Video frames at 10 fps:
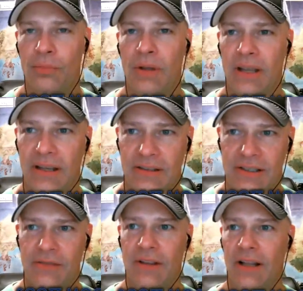and
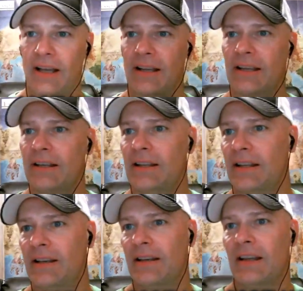see if they like it
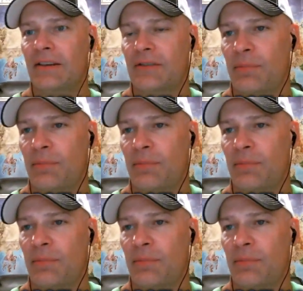and spread.